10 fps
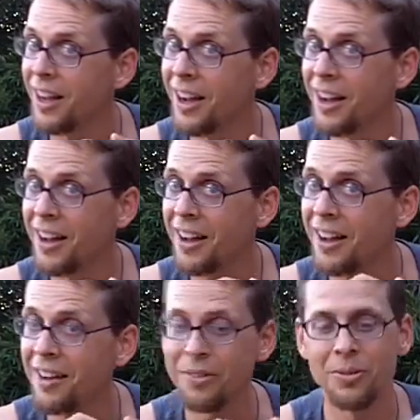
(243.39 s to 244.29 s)

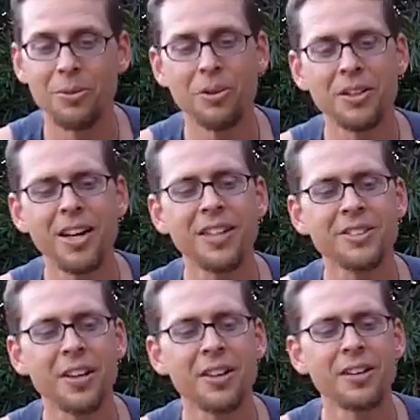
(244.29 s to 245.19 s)
Aha! Really
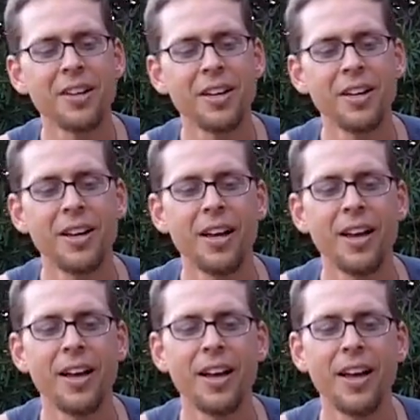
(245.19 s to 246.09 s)
nice, huh?
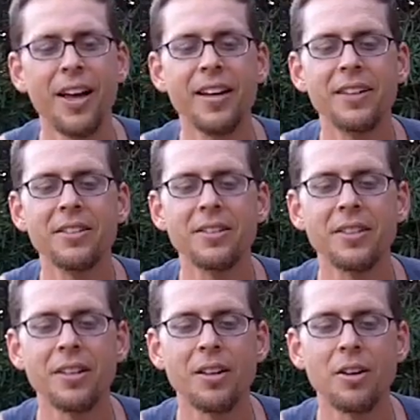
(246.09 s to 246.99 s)
And
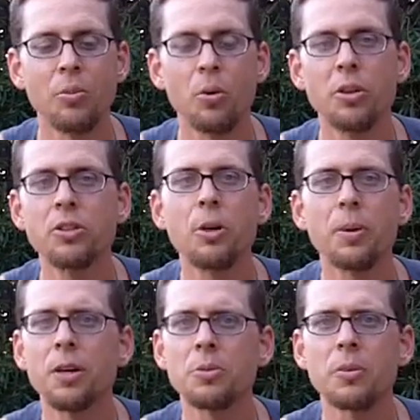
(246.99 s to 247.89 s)
boy, you go
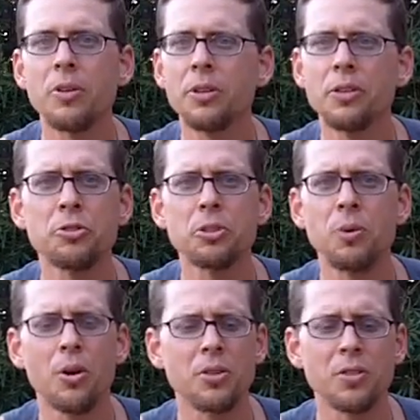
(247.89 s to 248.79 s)
pick up some other energy
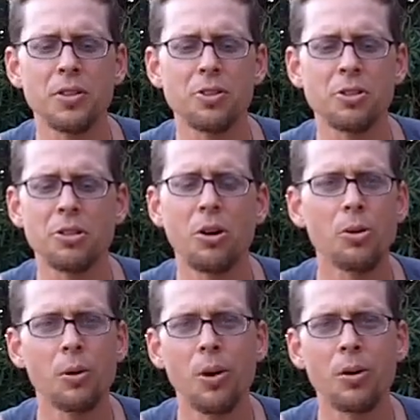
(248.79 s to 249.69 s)
bars, and it's just
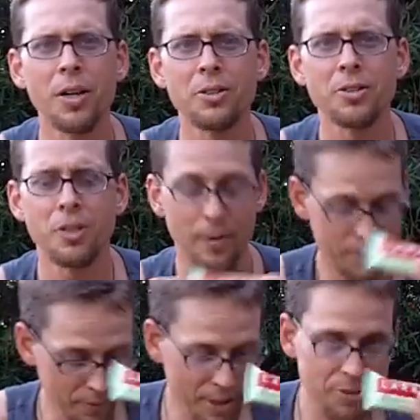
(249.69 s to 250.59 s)
loaded with all kinds of stuff.
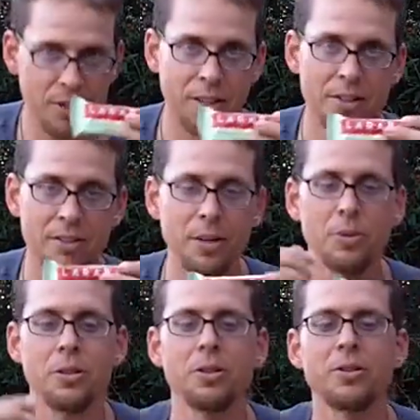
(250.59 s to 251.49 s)
I've actually got an
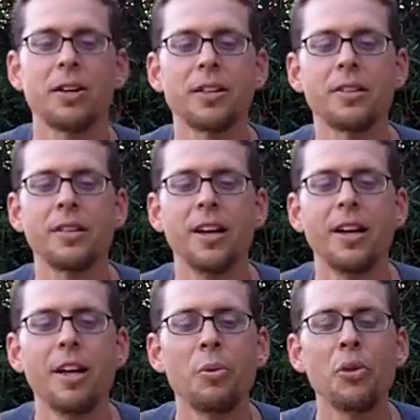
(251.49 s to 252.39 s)
example here in a second.
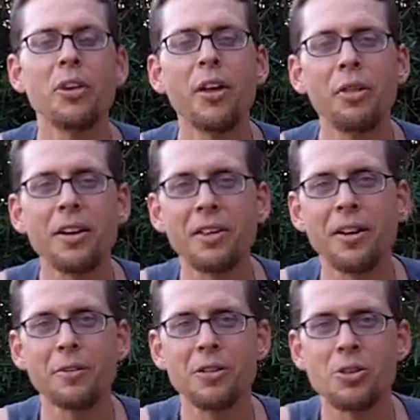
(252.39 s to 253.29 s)
But then the other thing I
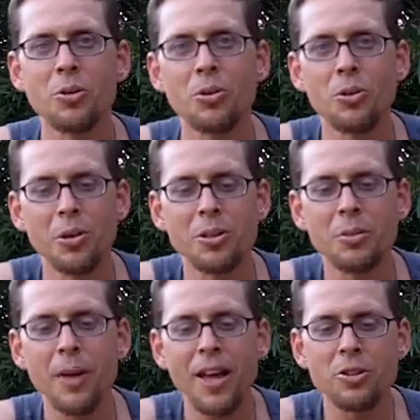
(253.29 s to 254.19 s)
think of that's so cool is
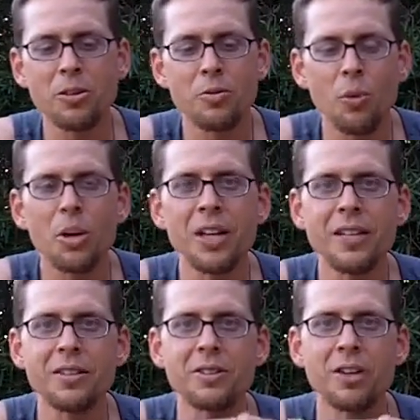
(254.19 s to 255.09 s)
imagine
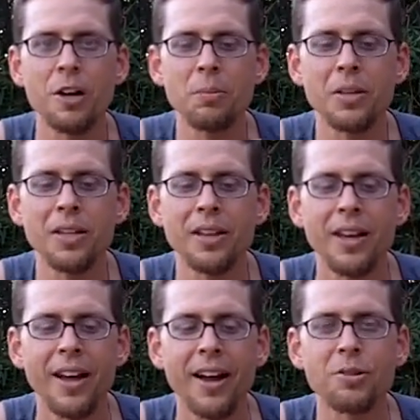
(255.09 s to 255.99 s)
working at this company,
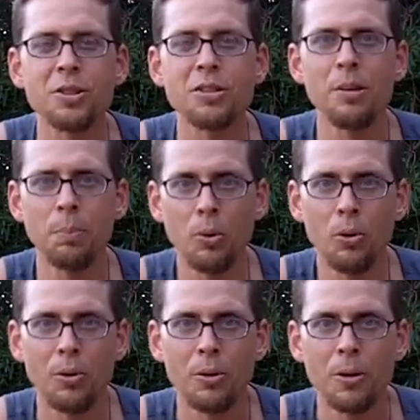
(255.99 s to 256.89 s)
how
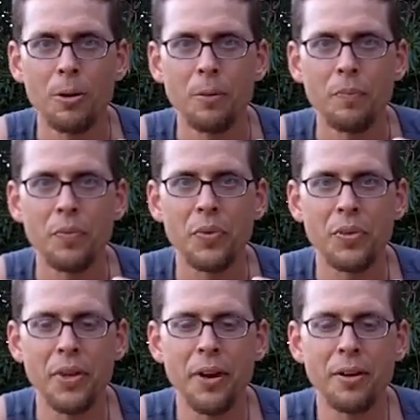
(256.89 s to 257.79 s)
simple
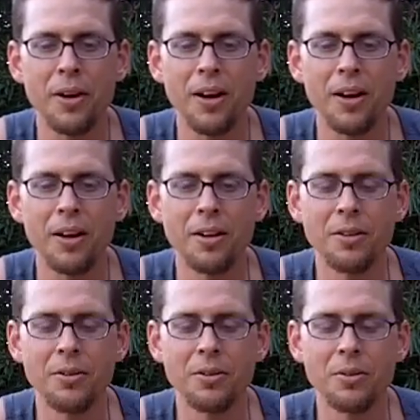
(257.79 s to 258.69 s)
their
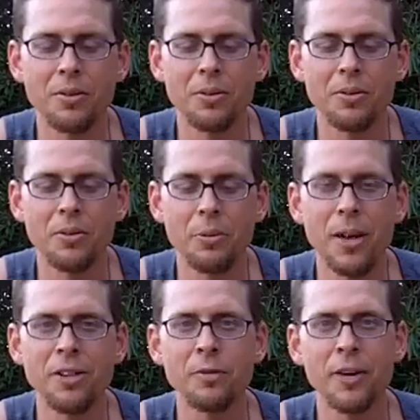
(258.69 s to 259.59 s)

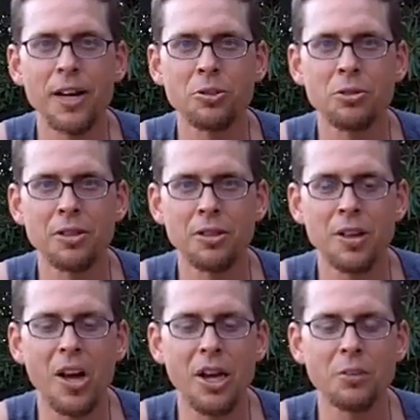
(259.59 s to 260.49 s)
manufacturing
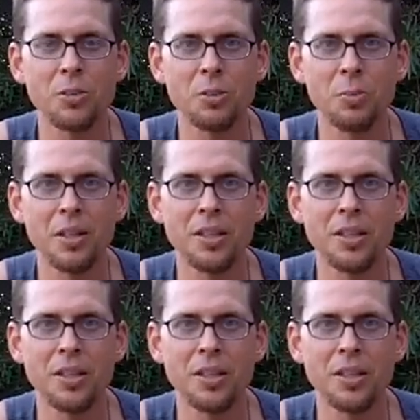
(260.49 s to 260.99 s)
line must be.